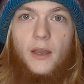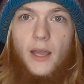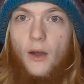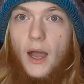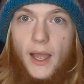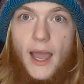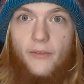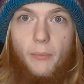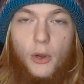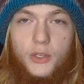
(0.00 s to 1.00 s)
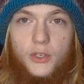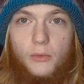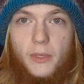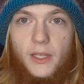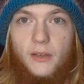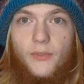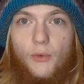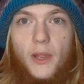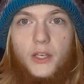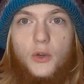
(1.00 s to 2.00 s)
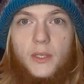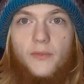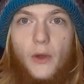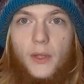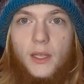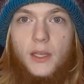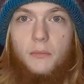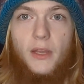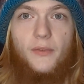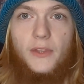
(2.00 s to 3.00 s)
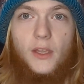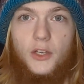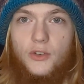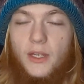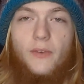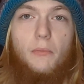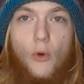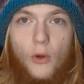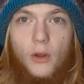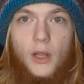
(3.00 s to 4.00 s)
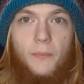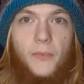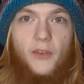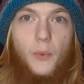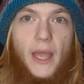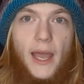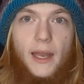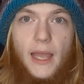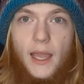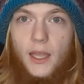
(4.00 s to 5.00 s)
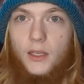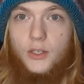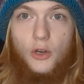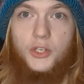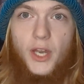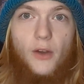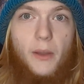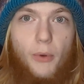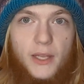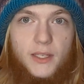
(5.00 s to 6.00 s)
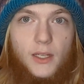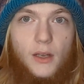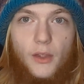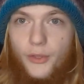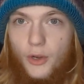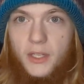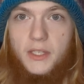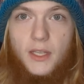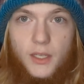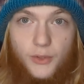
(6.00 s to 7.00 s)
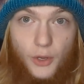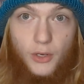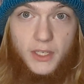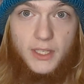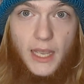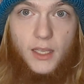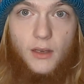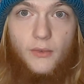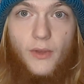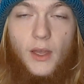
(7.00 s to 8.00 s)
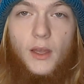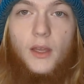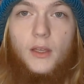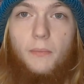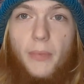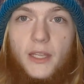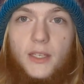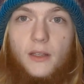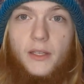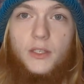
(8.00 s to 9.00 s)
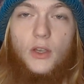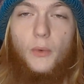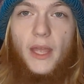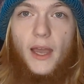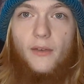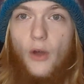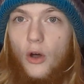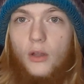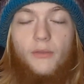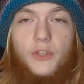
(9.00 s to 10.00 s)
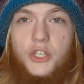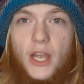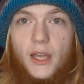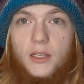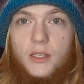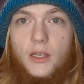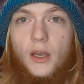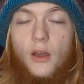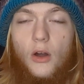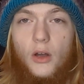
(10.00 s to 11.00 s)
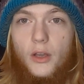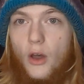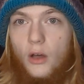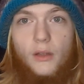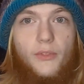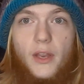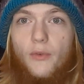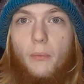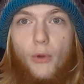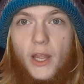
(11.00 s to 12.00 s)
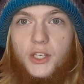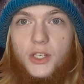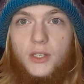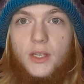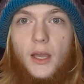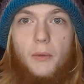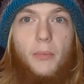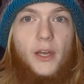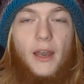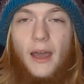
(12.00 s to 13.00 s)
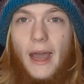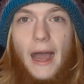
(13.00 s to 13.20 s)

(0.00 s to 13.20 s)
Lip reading: Now, I have a personal belief that ranked choice voting can benefit the country even more if we add a tertiary president, a third executive, basically. So we have all of the checks on all of the different branches, but